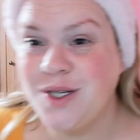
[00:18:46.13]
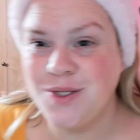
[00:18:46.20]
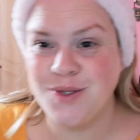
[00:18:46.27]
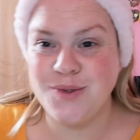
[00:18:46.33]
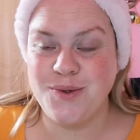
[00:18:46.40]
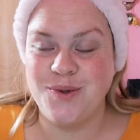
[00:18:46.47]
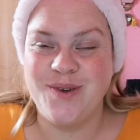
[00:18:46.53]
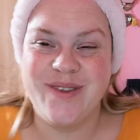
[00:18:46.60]

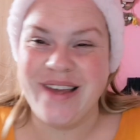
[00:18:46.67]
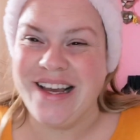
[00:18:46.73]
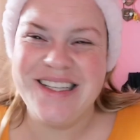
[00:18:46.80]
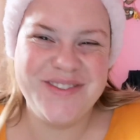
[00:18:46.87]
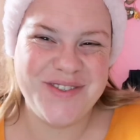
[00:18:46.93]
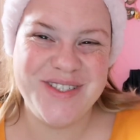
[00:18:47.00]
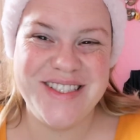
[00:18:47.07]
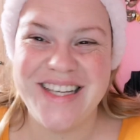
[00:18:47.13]
So,
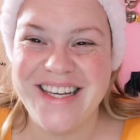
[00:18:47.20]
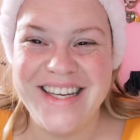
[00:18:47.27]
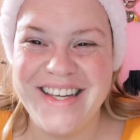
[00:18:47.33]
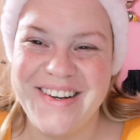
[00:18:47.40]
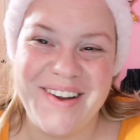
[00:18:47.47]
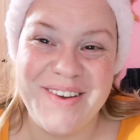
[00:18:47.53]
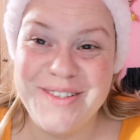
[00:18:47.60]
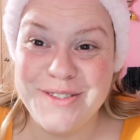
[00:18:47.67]
thanks for sticking
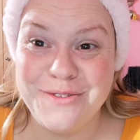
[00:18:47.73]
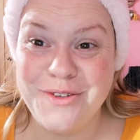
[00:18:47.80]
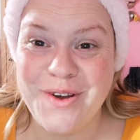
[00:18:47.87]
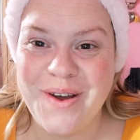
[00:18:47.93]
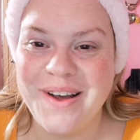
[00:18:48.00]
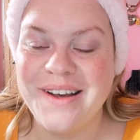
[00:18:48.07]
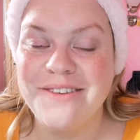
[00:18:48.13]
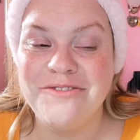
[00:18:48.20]
around if you
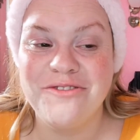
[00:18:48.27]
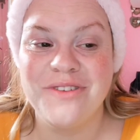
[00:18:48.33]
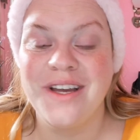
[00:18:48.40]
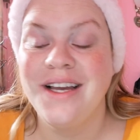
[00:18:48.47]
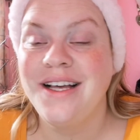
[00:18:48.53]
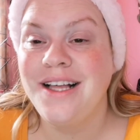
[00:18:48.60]
have.